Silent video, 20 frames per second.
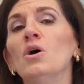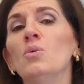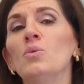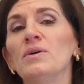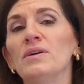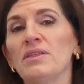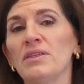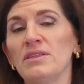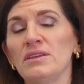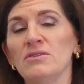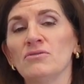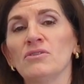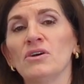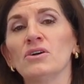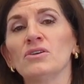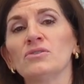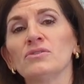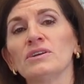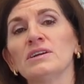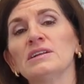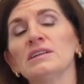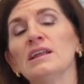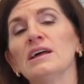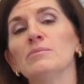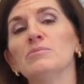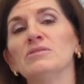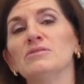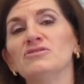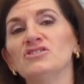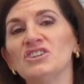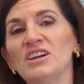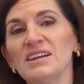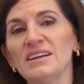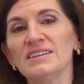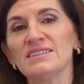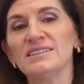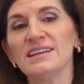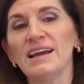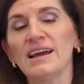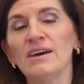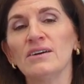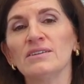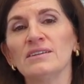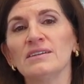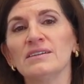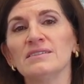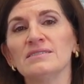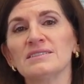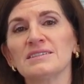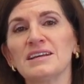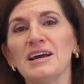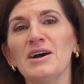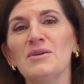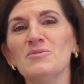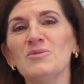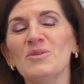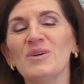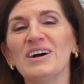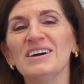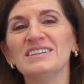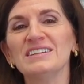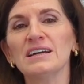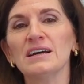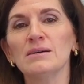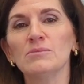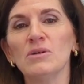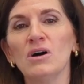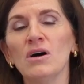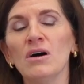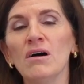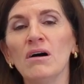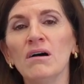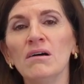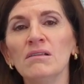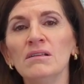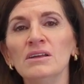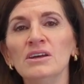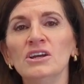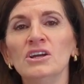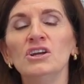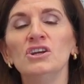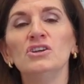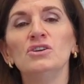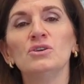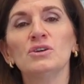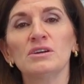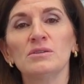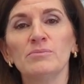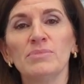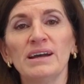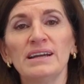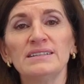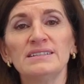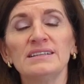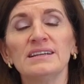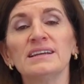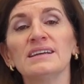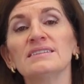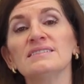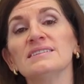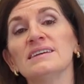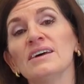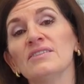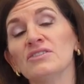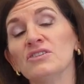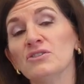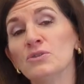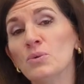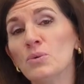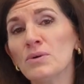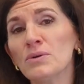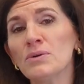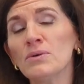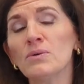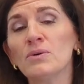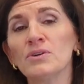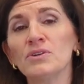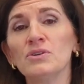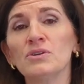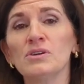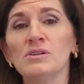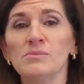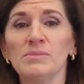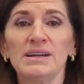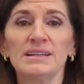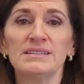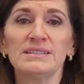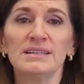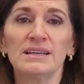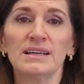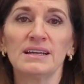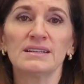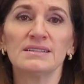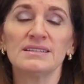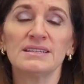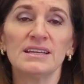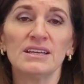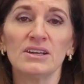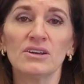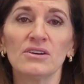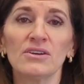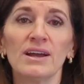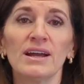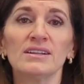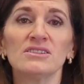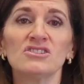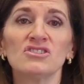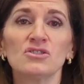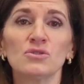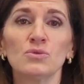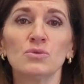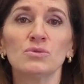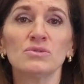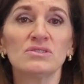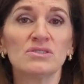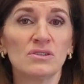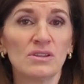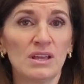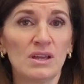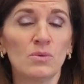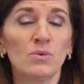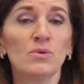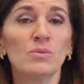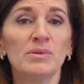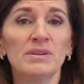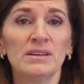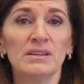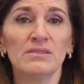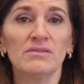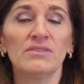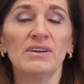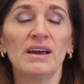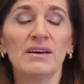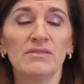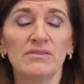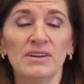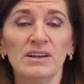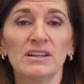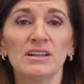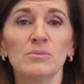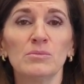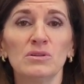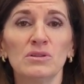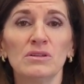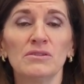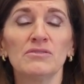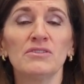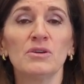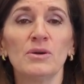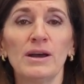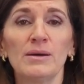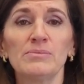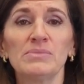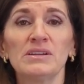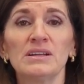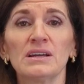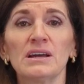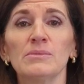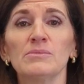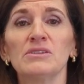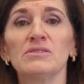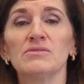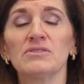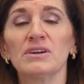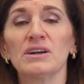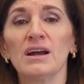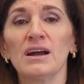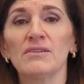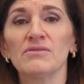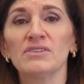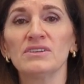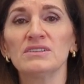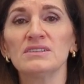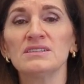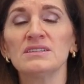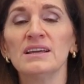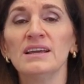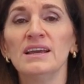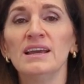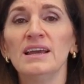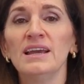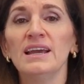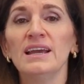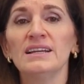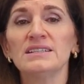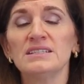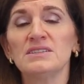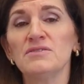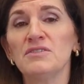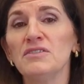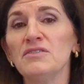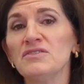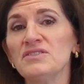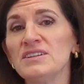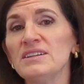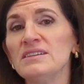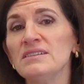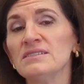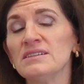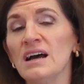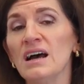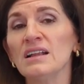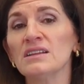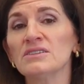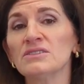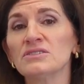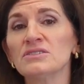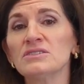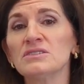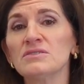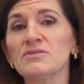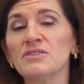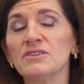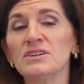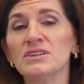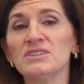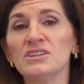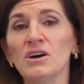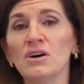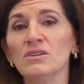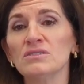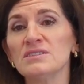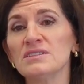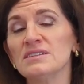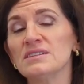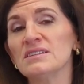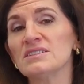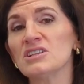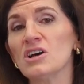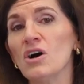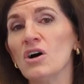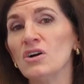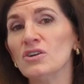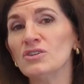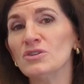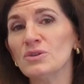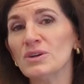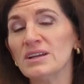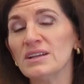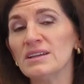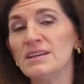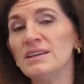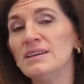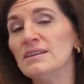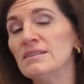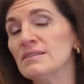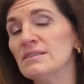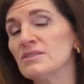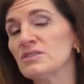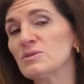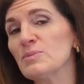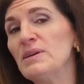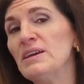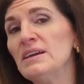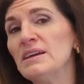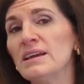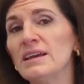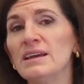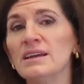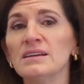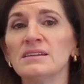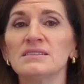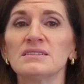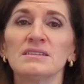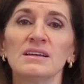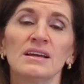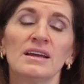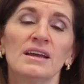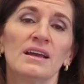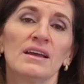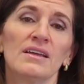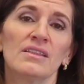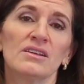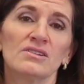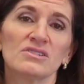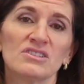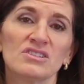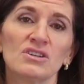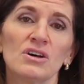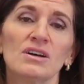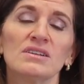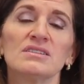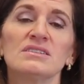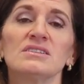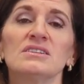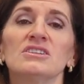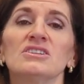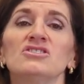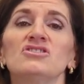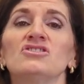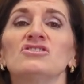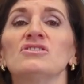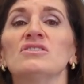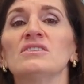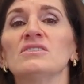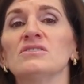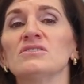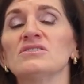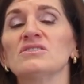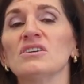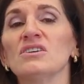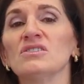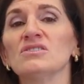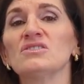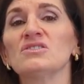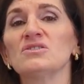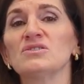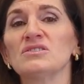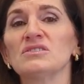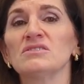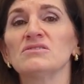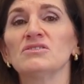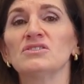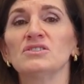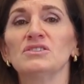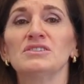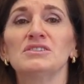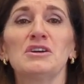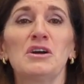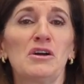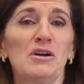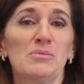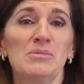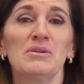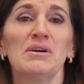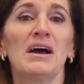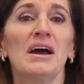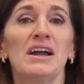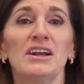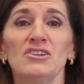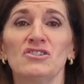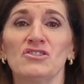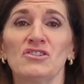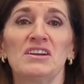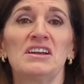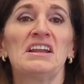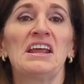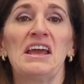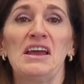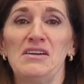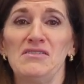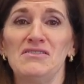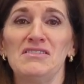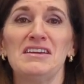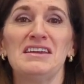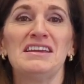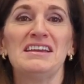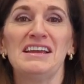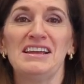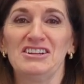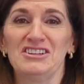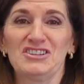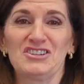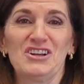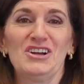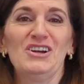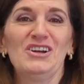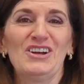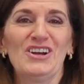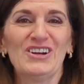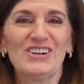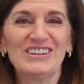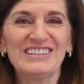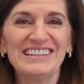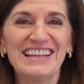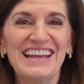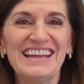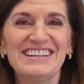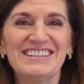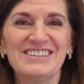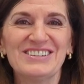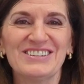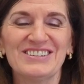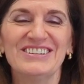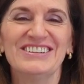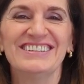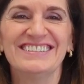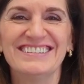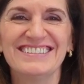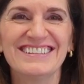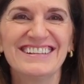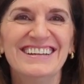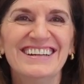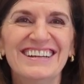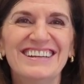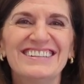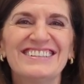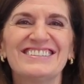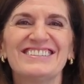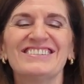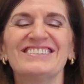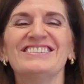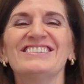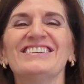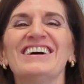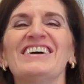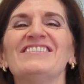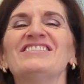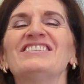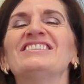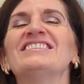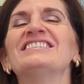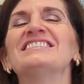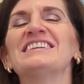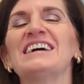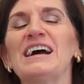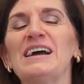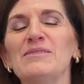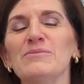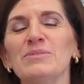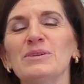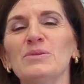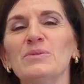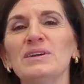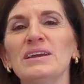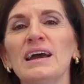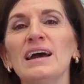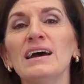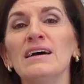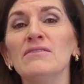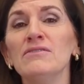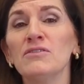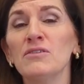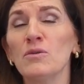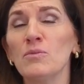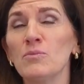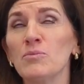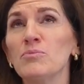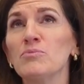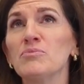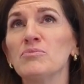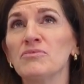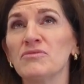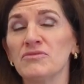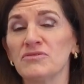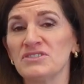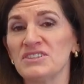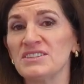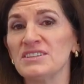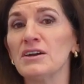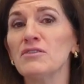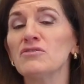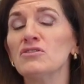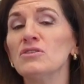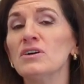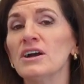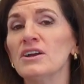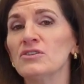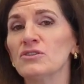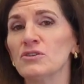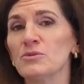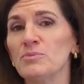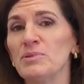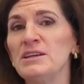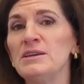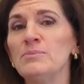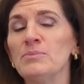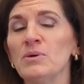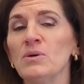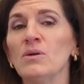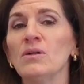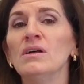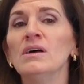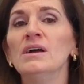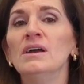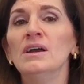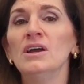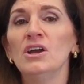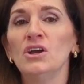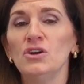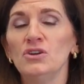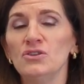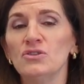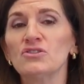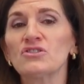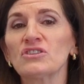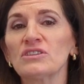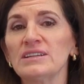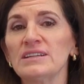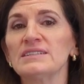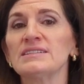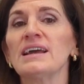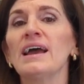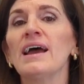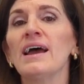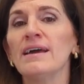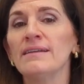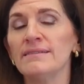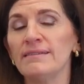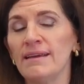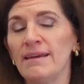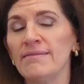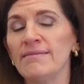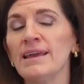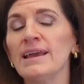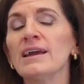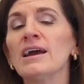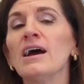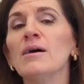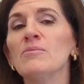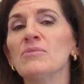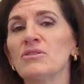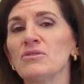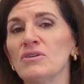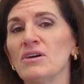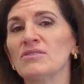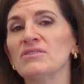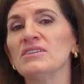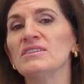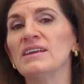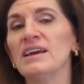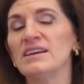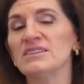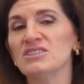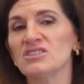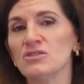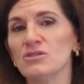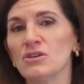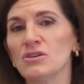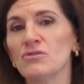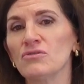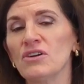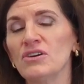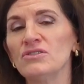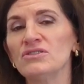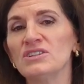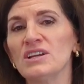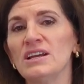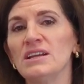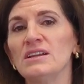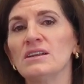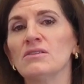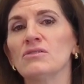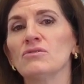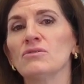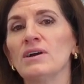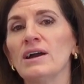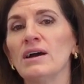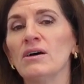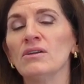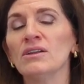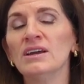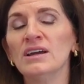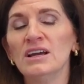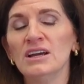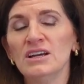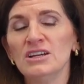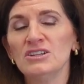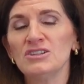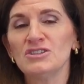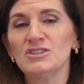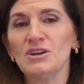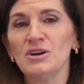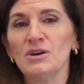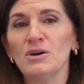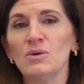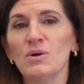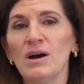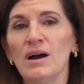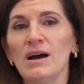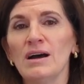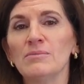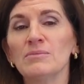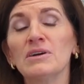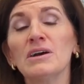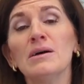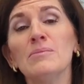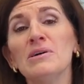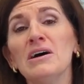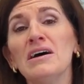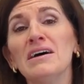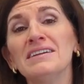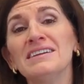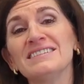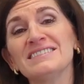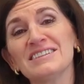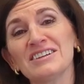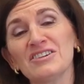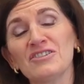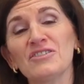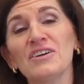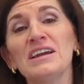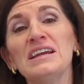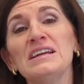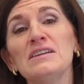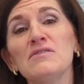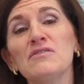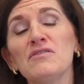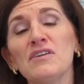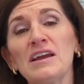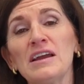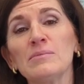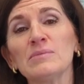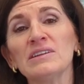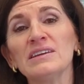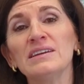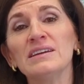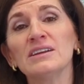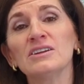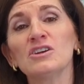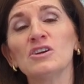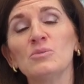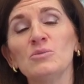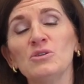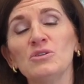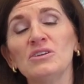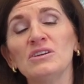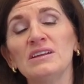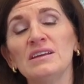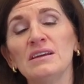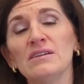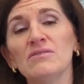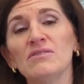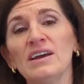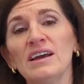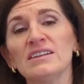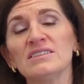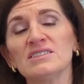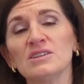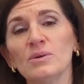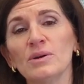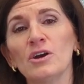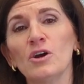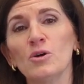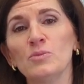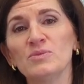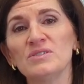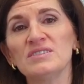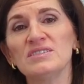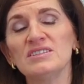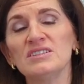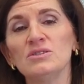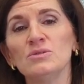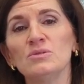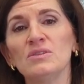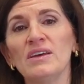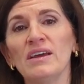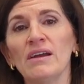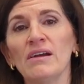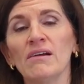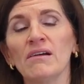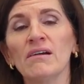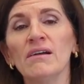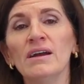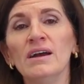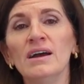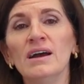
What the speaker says: with the Rotary Club of Jenkintown. It is come one, come all. You can buy tickets at the door or you can buy tickets here at school, so they will be available if you happen to come in for conference. It's $15 for adults and it's all you can eat. There's pancakes, there's sausage, there's all sorts of good carbohydrate, heavy, and sugar laden goods. So you'll have a good time. But we have several hundred people who usually attend, and they come throughout the day. So they're rotating throughout. So come on, it's a great family and community event. So I hope to see you there.